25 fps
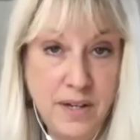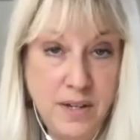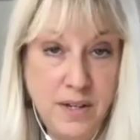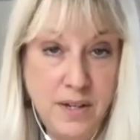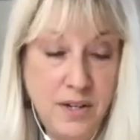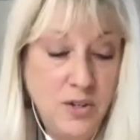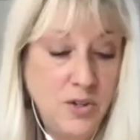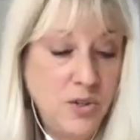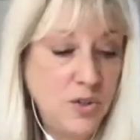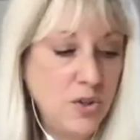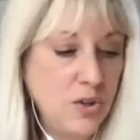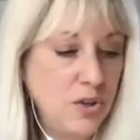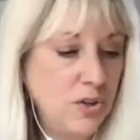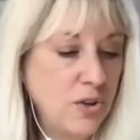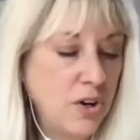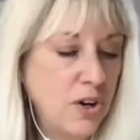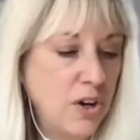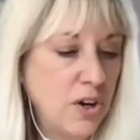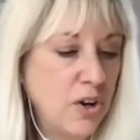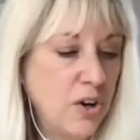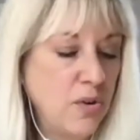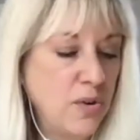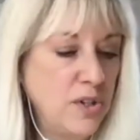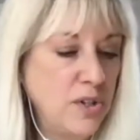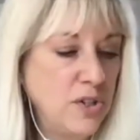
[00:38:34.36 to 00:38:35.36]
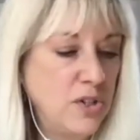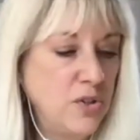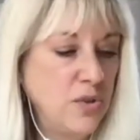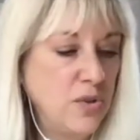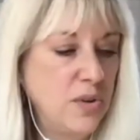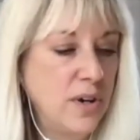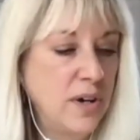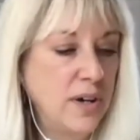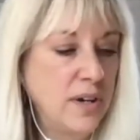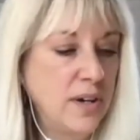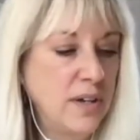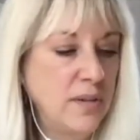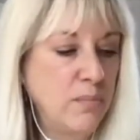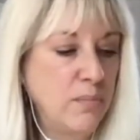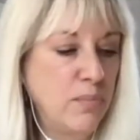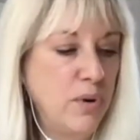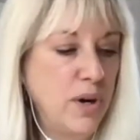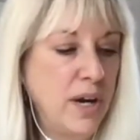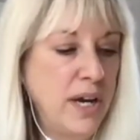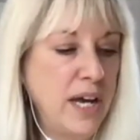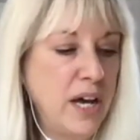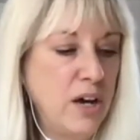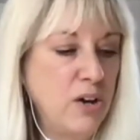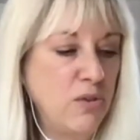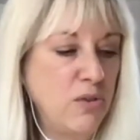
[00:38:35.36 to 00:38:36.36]
So you're going to go into a
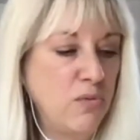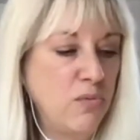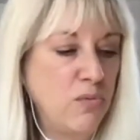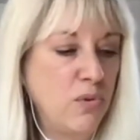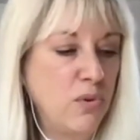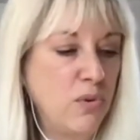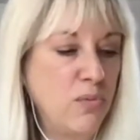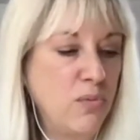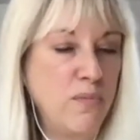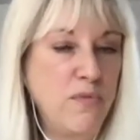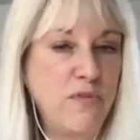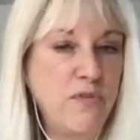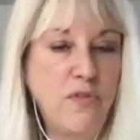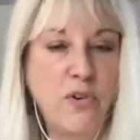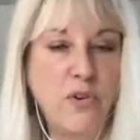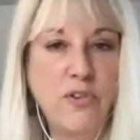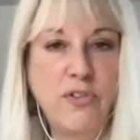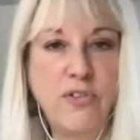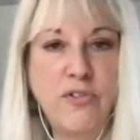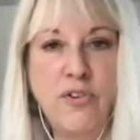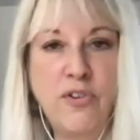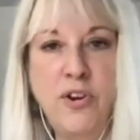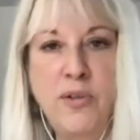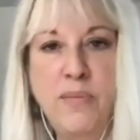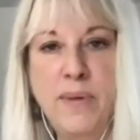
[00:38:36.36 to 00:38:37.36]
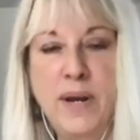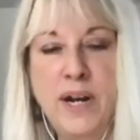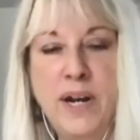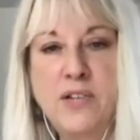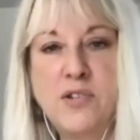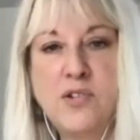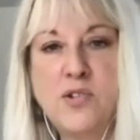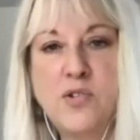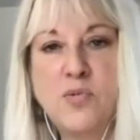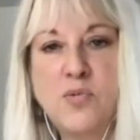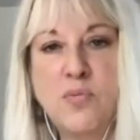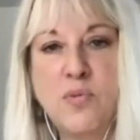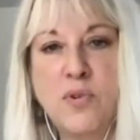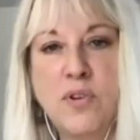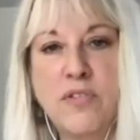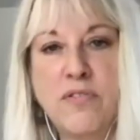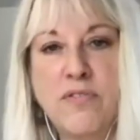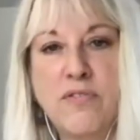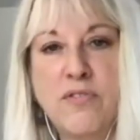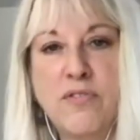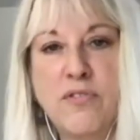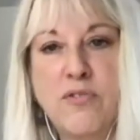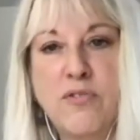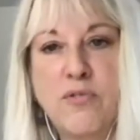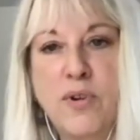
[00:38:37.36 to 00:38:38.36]
breakout room for 30 minutes
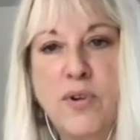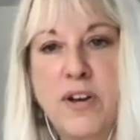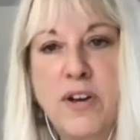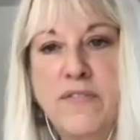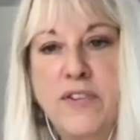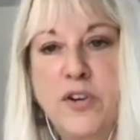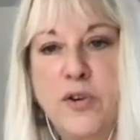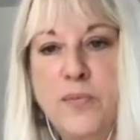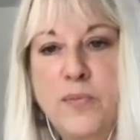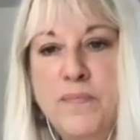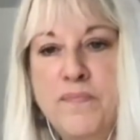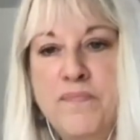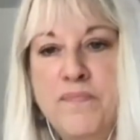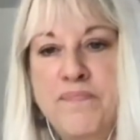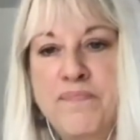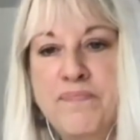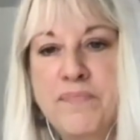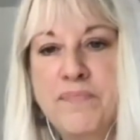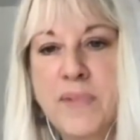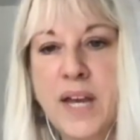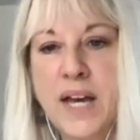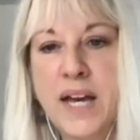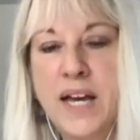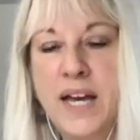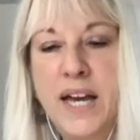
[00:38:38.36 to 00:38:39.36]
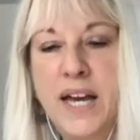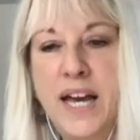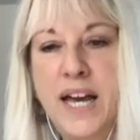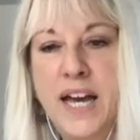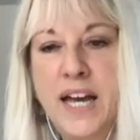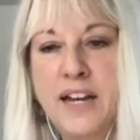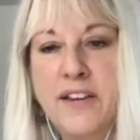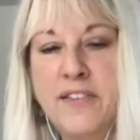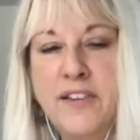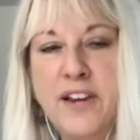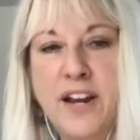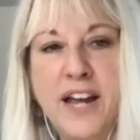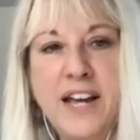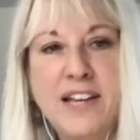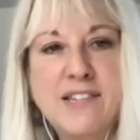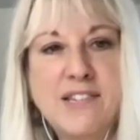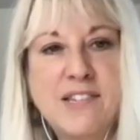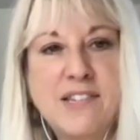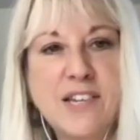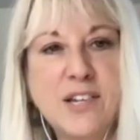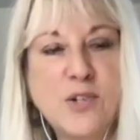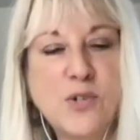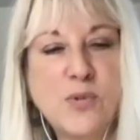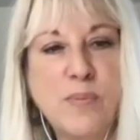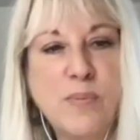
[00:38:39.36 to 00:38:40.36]
with three of you, and the
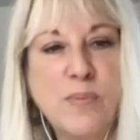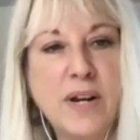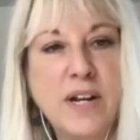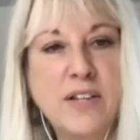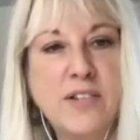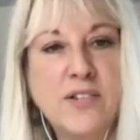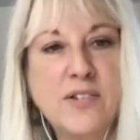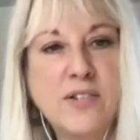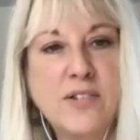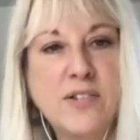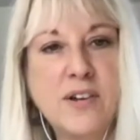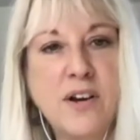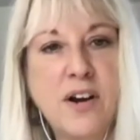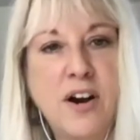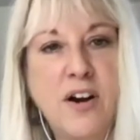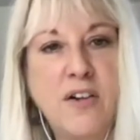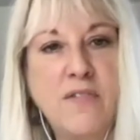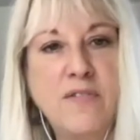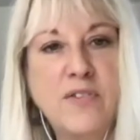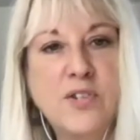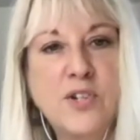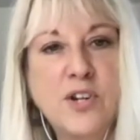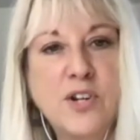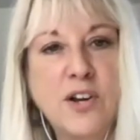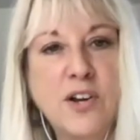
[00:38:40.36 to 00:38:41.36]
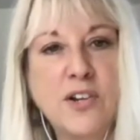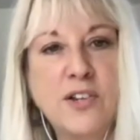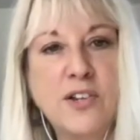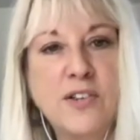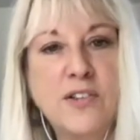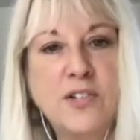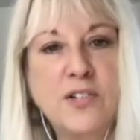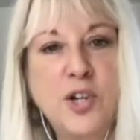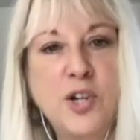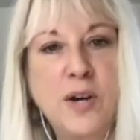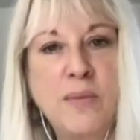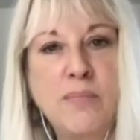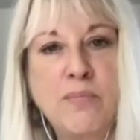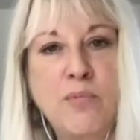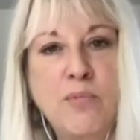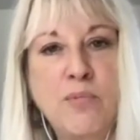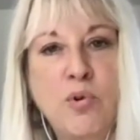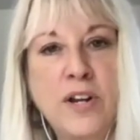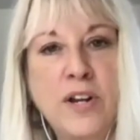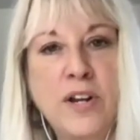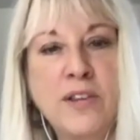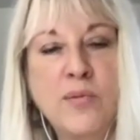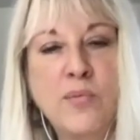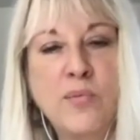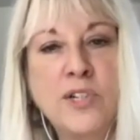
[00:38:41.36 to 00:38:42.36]
last 6 minutes harvesting onto the
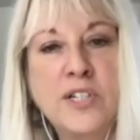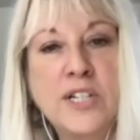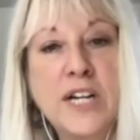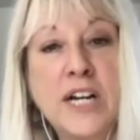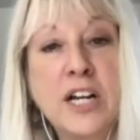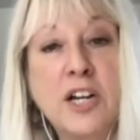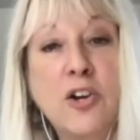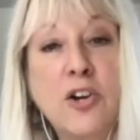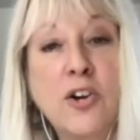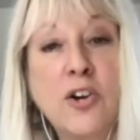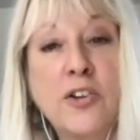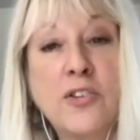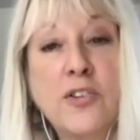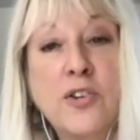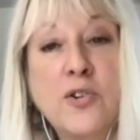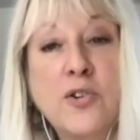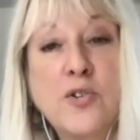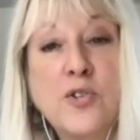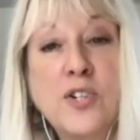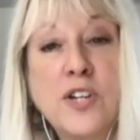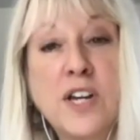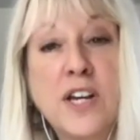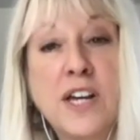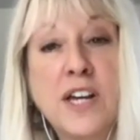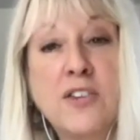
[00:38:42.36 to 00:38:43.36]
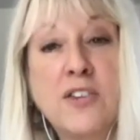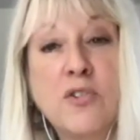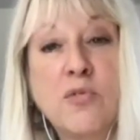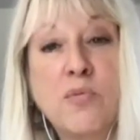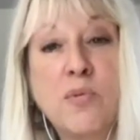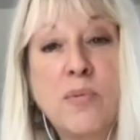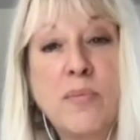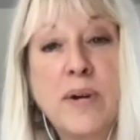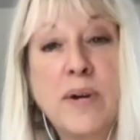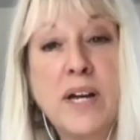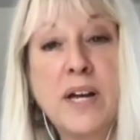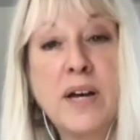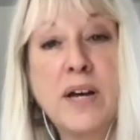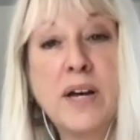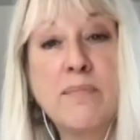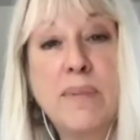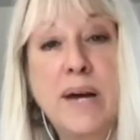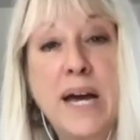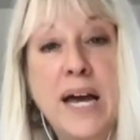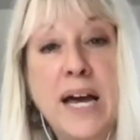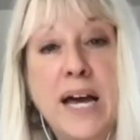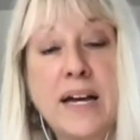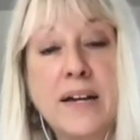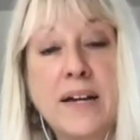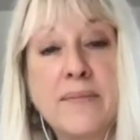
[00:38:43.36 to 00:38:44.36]
Jamboard, and then we'll take a look at those together when we come
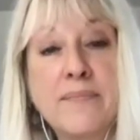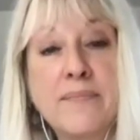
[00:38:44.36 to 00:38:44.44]
back.